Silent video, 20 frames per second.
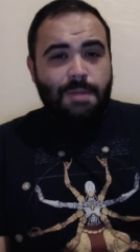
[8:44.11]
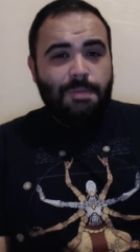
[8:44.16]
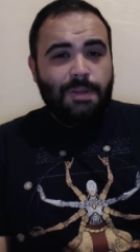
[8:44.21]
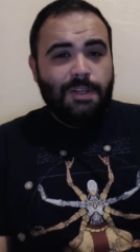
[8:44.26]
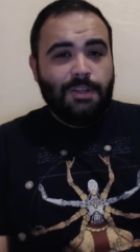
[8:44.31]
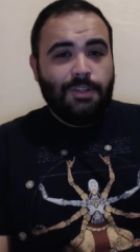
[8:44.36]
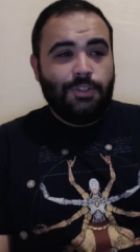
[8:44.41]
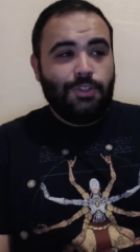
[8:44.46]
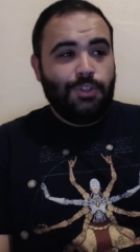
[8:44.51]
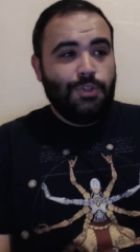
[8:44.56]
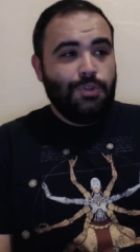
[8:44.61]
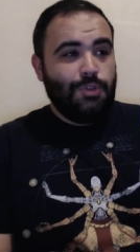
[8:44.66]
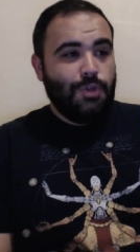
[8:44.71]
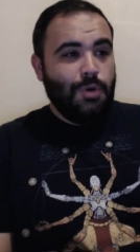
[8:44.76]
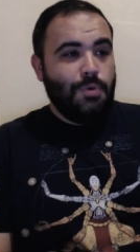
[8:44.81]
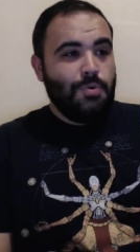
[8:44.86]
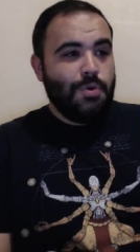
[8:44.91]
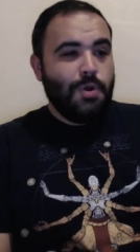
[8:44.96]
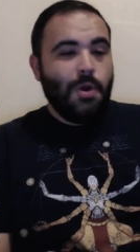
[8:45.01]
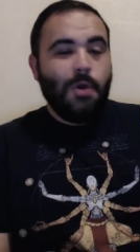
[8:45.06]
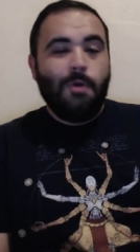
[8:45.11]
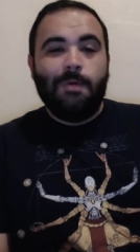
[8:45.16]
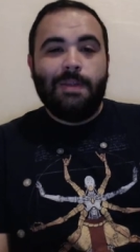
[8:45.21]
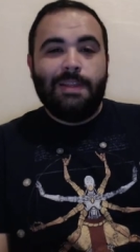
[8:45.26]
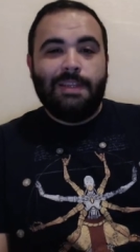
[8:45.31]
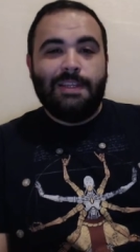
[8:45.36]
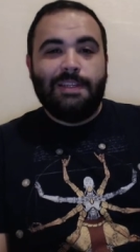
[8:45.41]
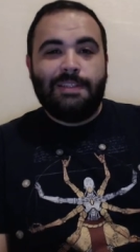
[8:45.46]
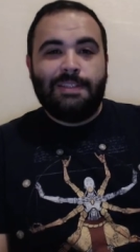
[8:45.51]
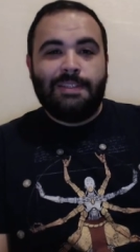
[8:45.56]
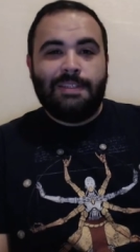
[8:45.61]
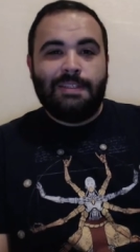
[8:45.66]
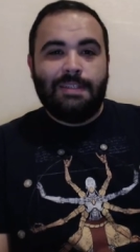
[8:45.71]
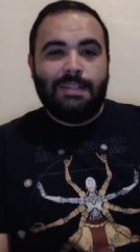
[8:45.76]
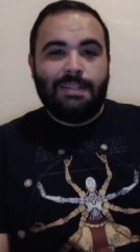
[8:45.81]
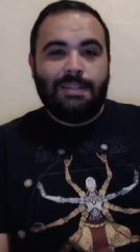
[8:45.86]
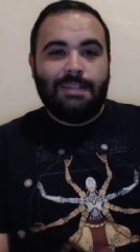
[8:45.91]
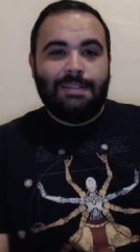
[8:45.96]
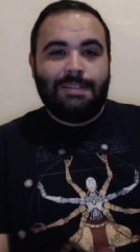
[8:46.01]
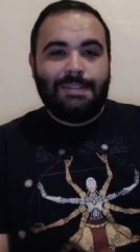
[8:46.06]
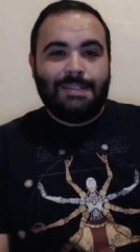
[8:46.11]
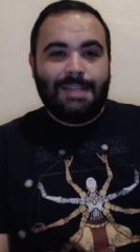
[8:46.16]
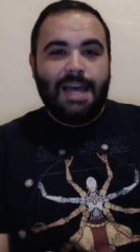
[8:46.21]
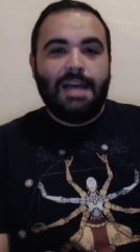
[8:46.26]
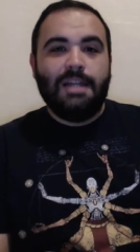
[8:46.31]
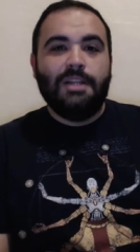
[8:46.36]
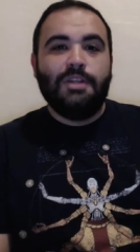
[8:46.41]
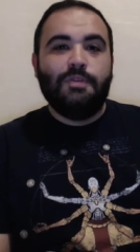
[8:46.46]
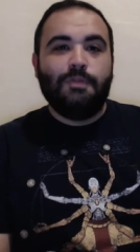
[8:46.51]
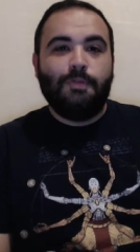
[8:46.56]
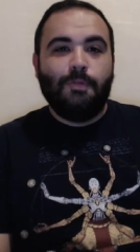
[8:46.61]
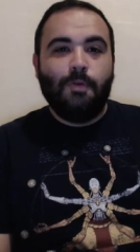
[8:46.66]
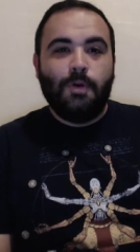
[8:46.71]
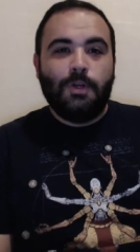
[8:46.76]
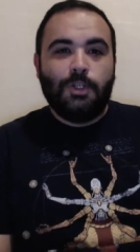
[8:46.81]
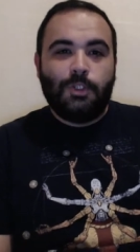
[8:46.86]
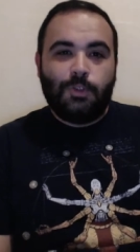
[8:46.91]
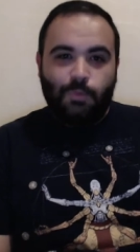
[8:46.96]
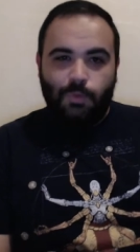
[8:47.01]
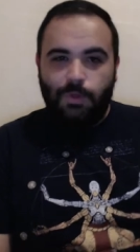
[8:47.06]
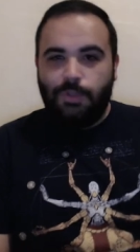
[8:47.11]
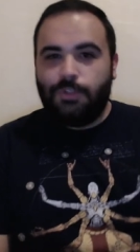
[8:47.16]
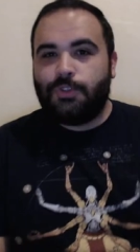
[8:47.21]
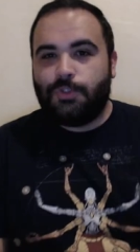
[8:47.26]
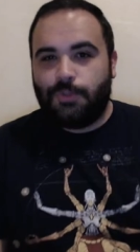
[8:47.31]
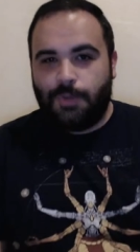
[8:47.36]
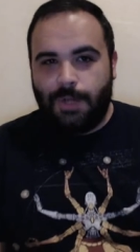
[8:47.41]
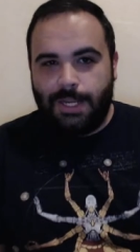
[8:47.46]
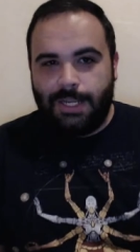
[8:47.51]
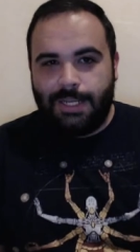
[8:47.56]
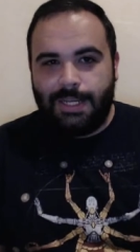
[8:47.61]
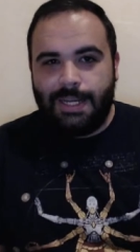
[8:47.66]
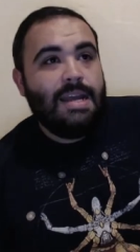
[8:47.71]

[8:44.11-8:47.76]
because you don't know when this silent force will strike.